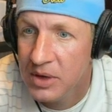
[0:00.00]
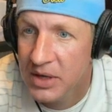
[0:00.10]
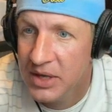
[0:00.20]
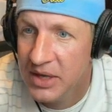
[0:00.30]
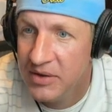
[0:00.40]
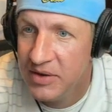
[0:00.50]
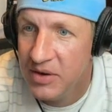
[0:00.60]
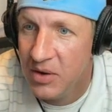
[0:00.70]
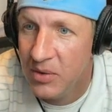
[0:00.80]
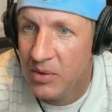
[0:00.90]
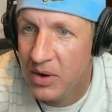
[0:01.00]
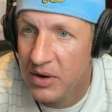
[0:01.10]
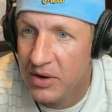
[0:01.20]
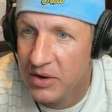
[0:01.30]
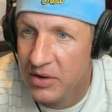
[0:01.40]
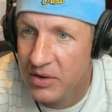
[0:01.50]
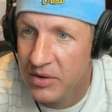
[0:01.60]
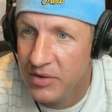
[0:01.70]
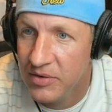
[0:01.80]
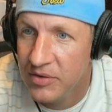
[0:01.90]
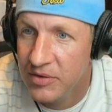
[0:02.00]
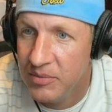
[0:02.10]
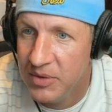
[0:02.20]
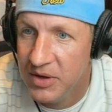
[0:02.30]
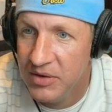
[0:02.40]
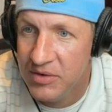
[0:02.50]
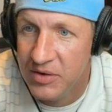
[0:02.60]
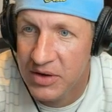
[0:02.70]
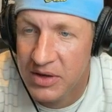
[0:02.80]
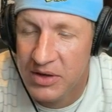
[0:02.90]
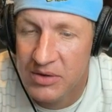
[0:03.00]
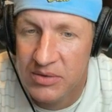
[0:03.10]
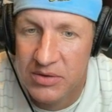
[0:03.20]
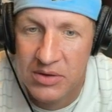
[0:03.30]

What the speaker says: get to know articles, manage account,